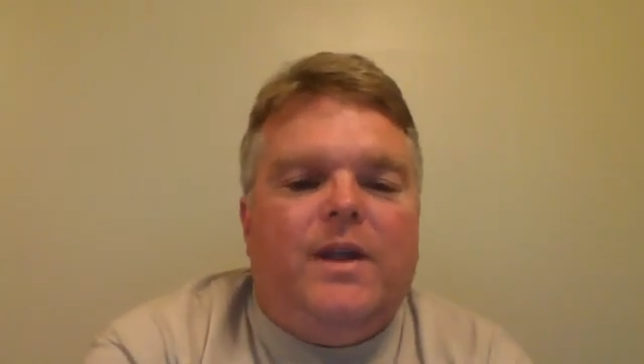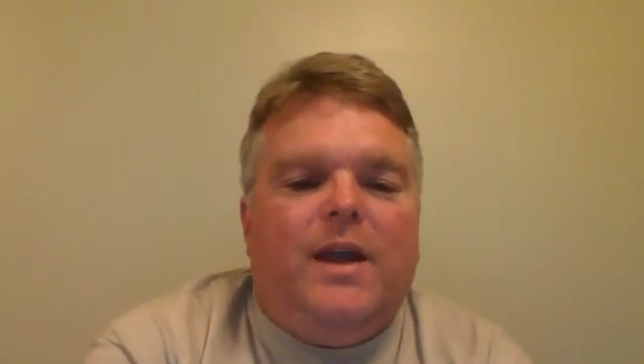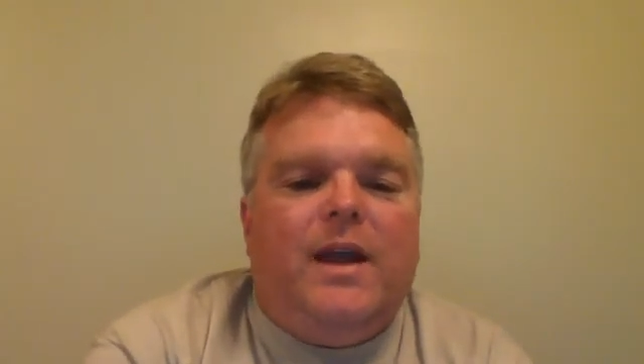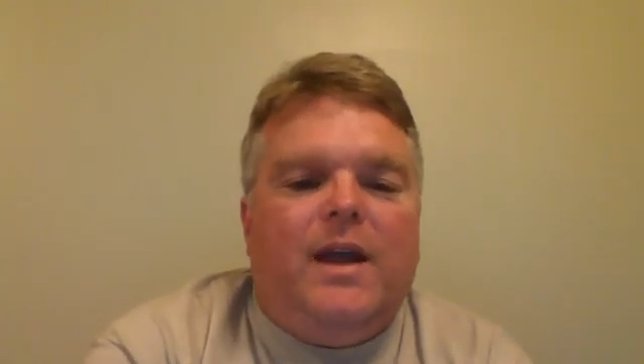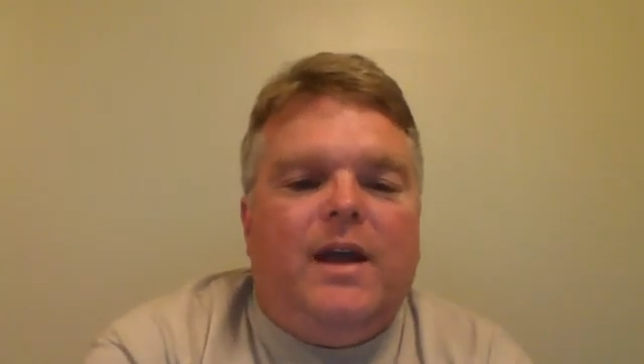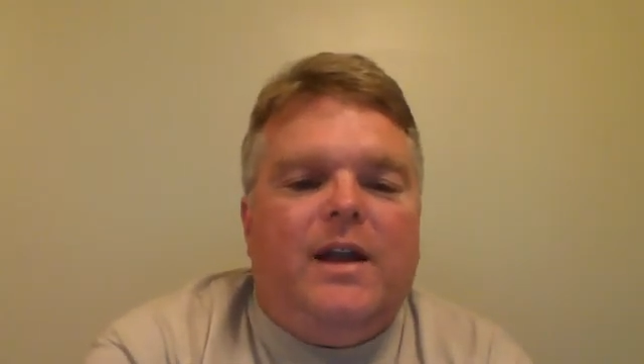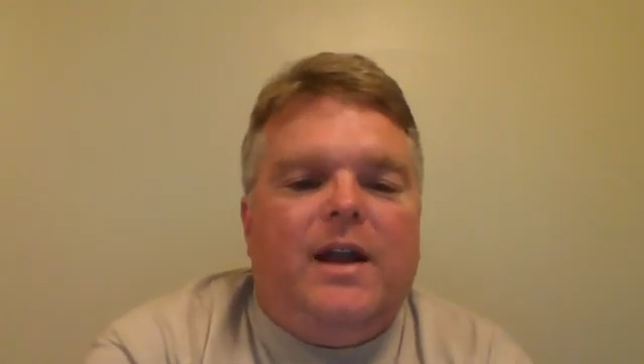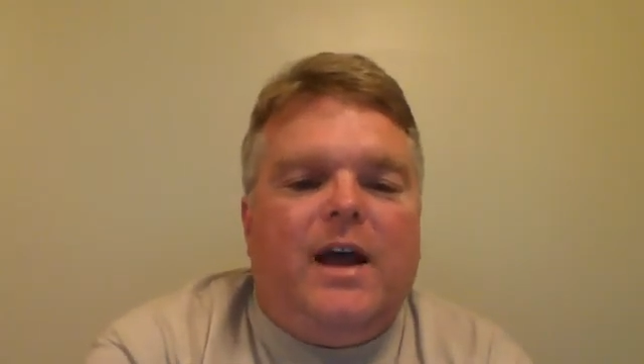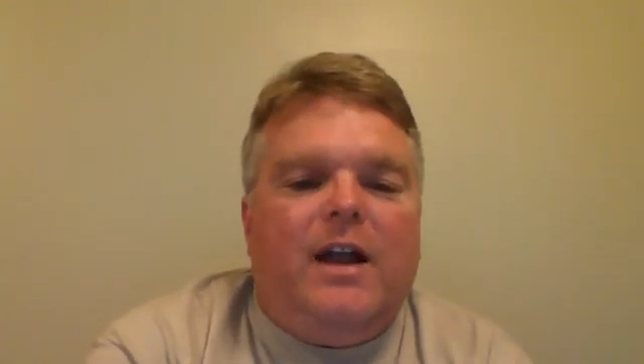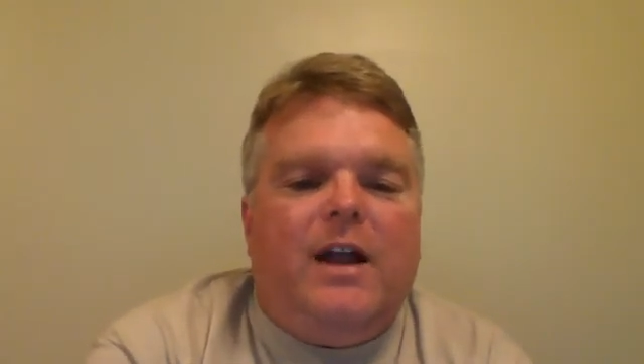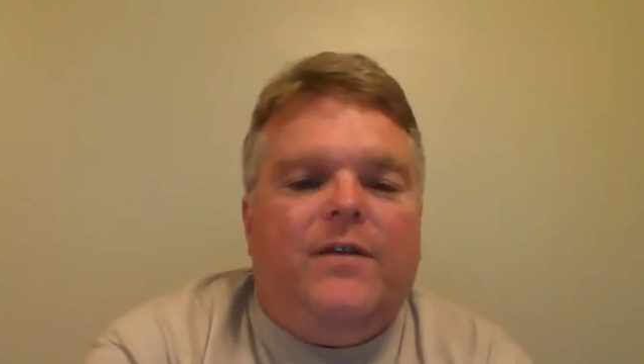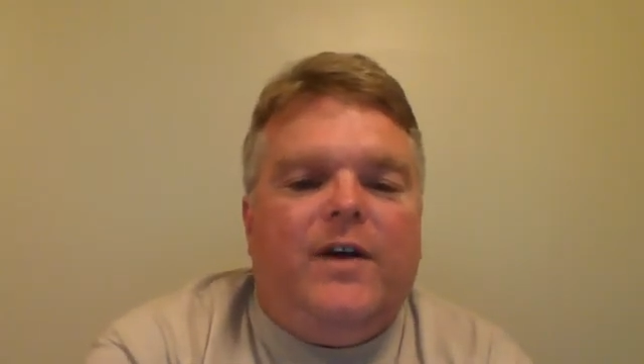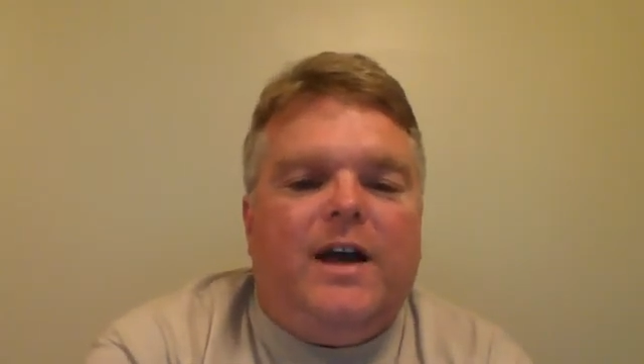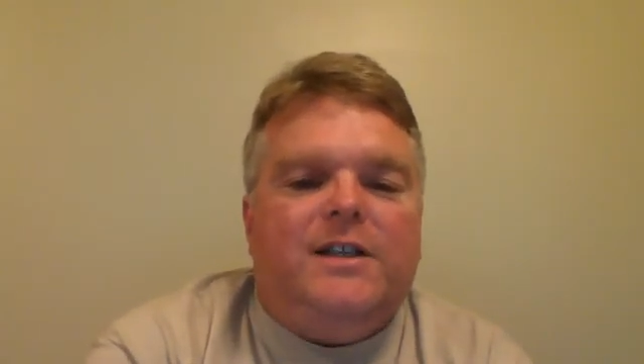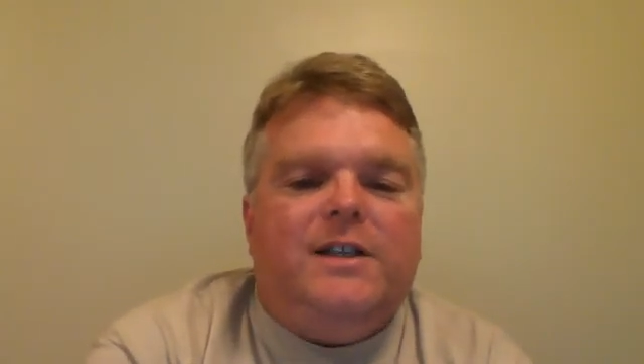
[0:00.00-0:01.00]
and
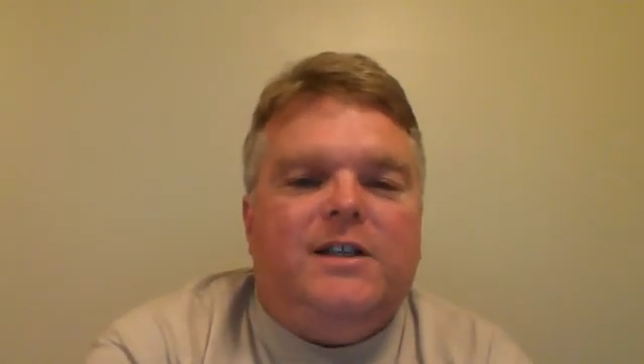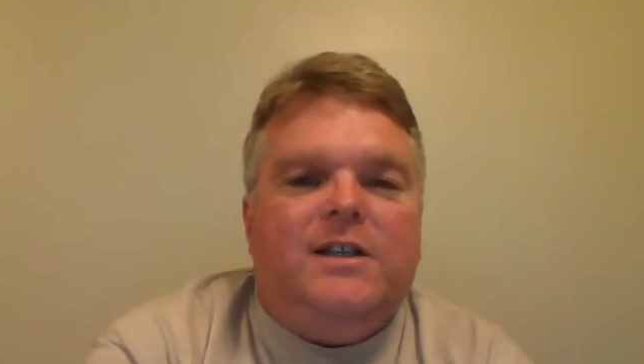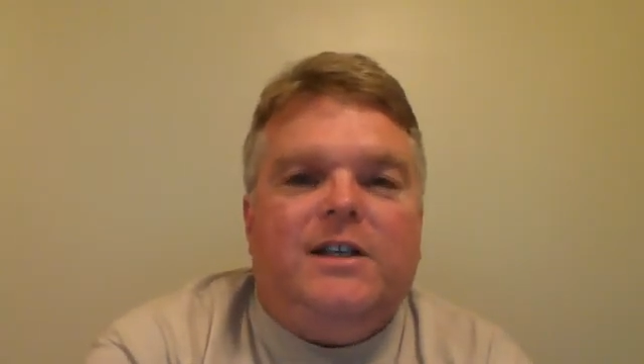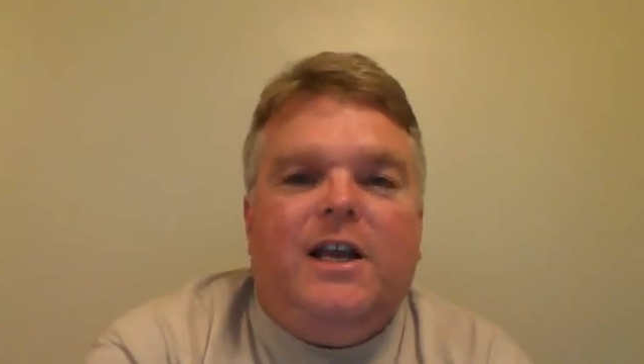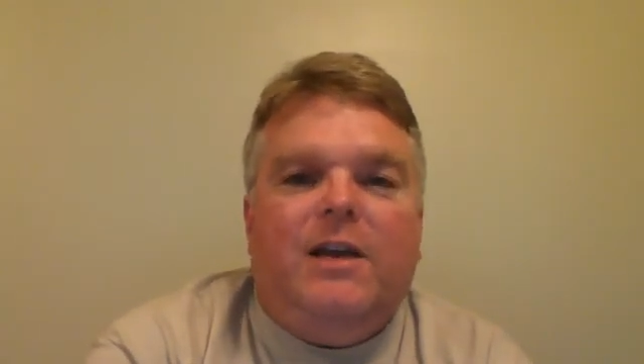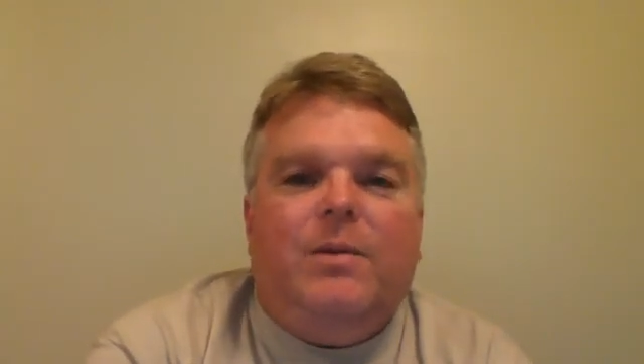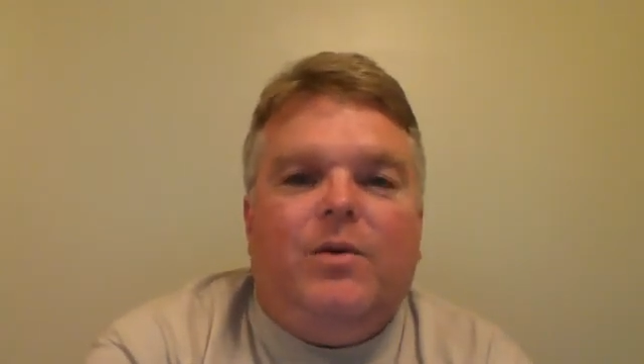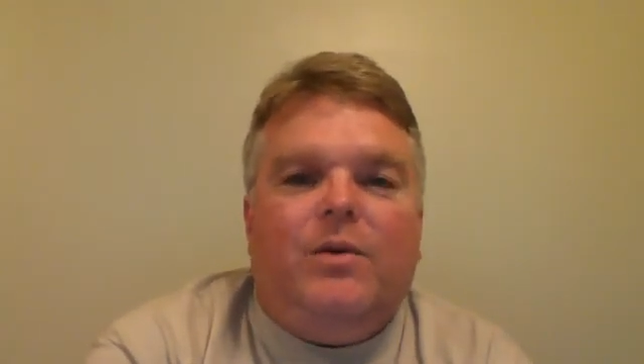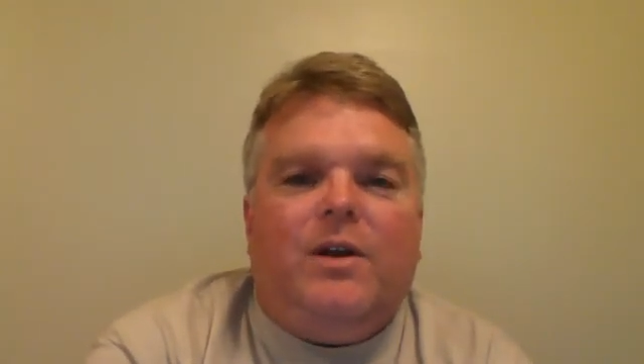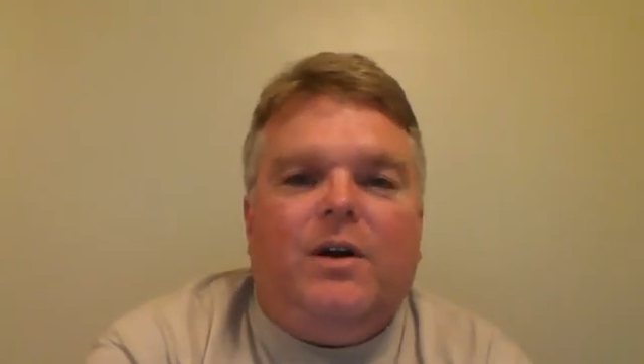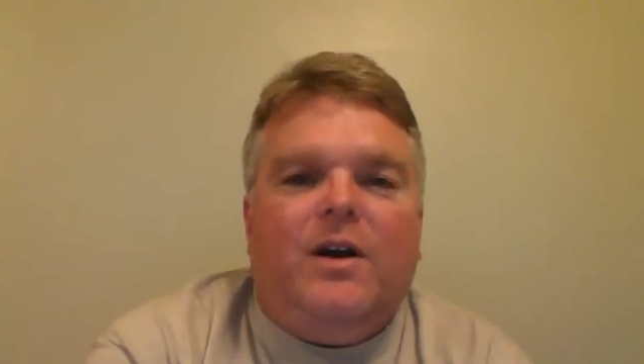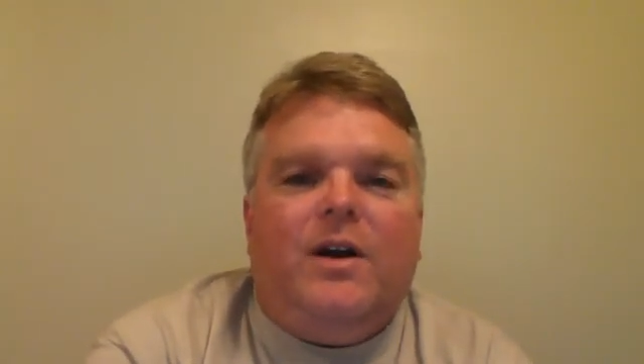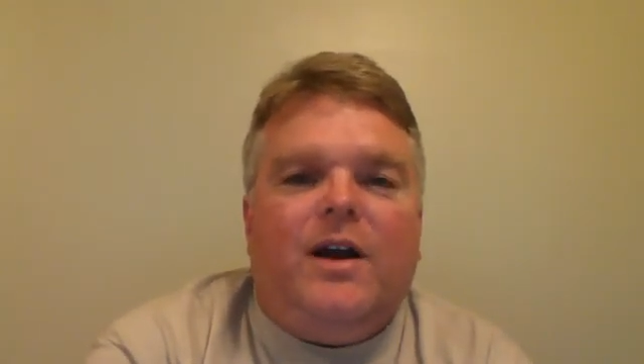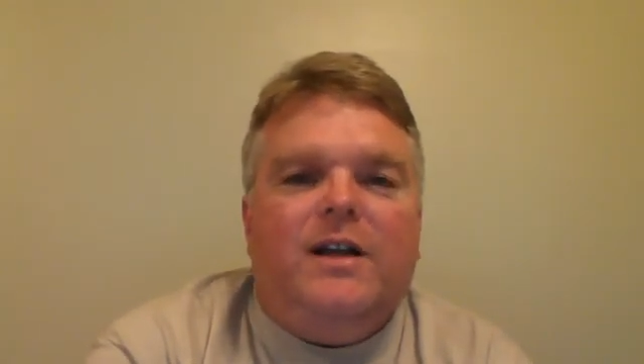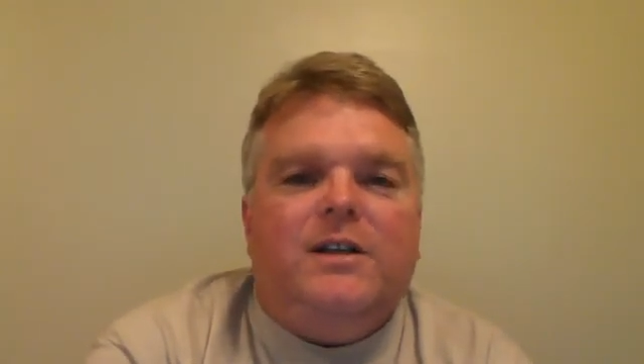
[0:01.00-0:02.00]
Halifax is teaming with
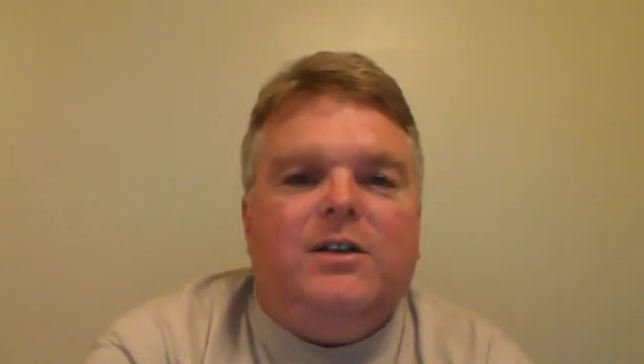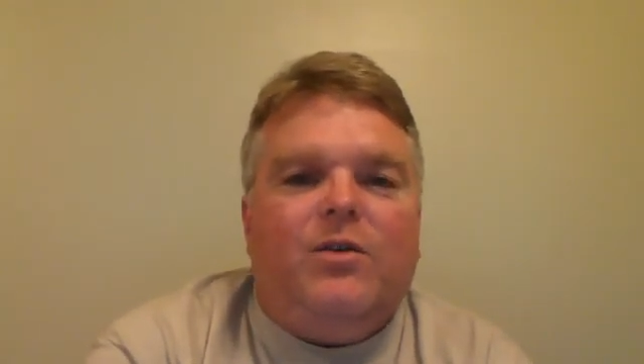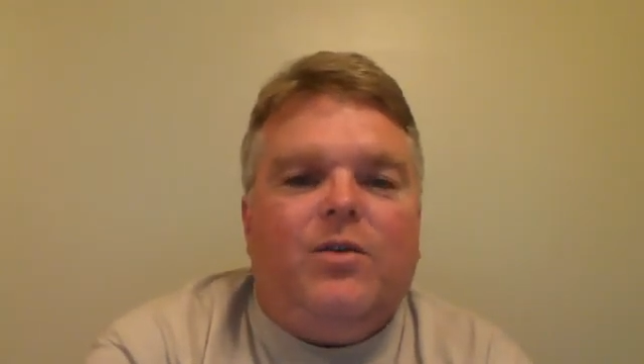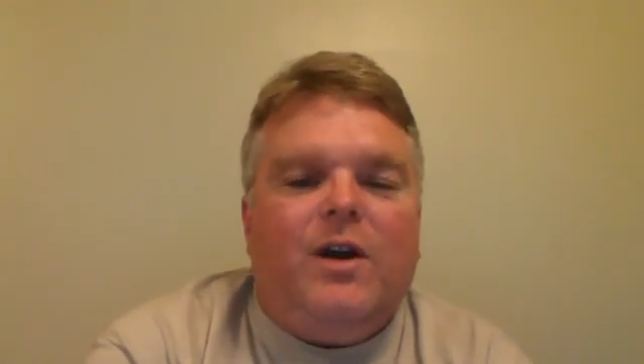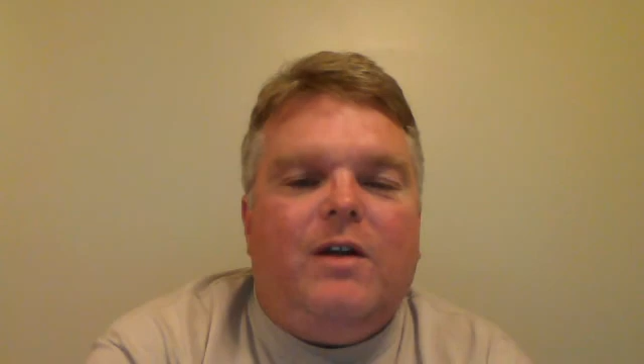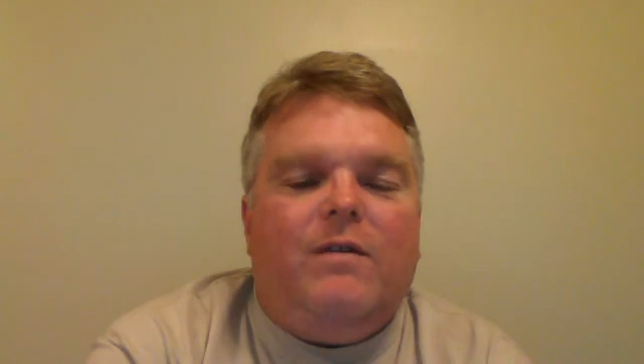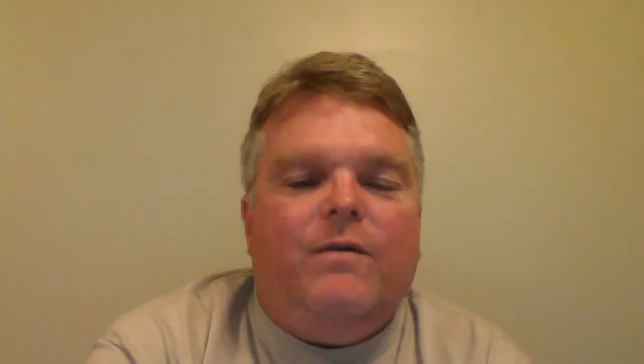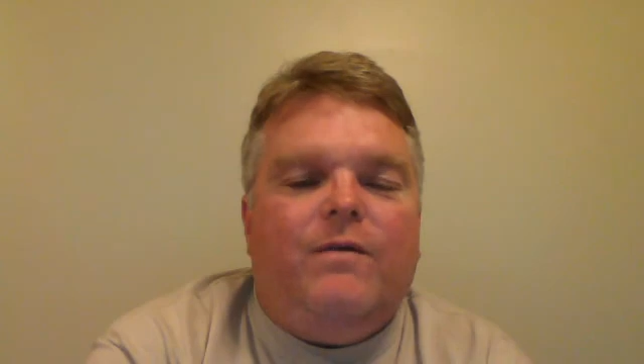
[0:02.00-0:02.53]
all kinds of great